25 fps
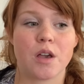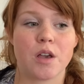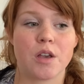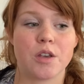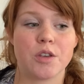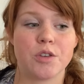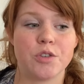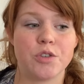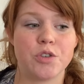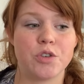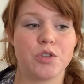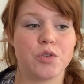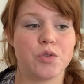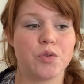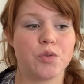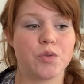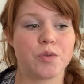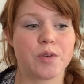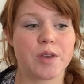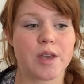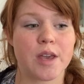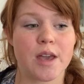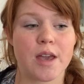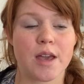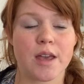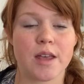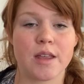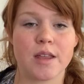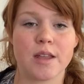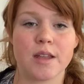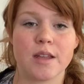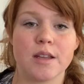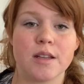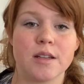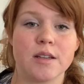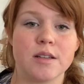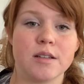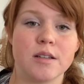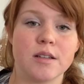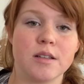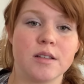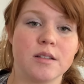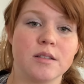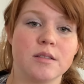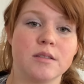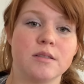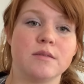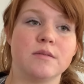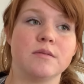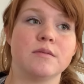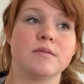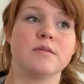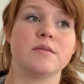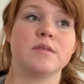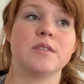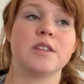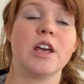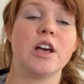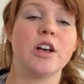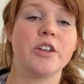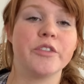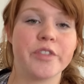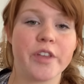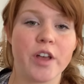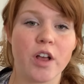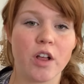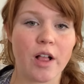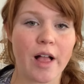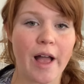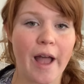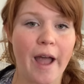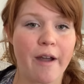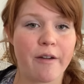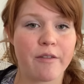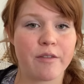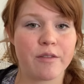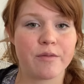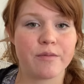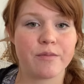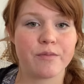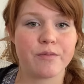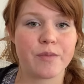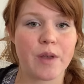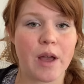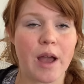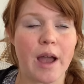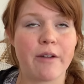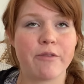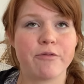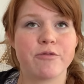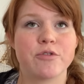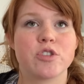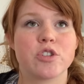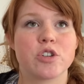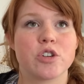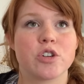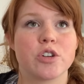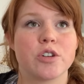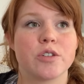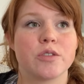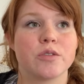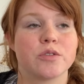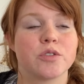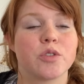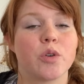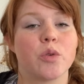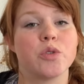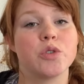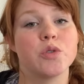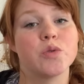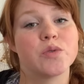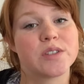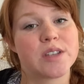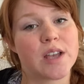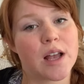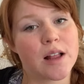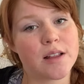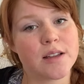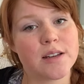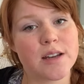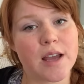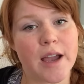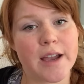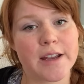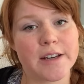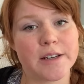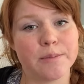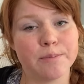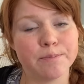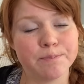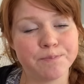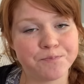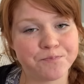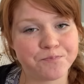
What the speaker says: you can, they'll have after, so you sell an item